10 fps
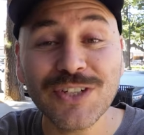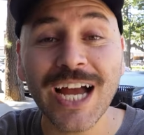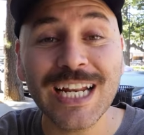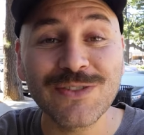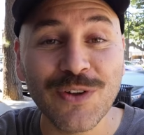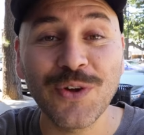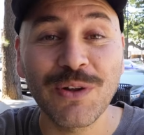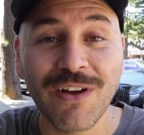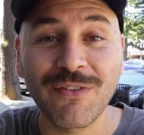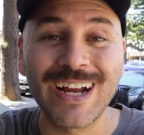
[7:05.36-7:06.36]
shinies for
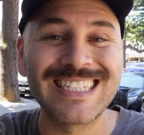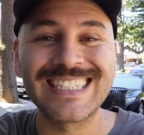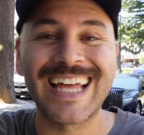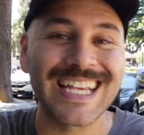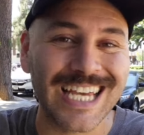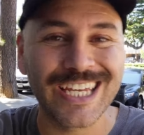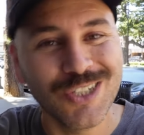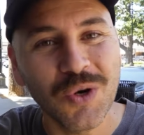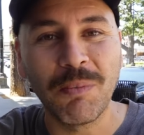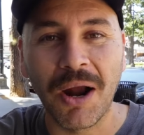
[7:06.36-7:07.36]
35 raids. That's how you do it,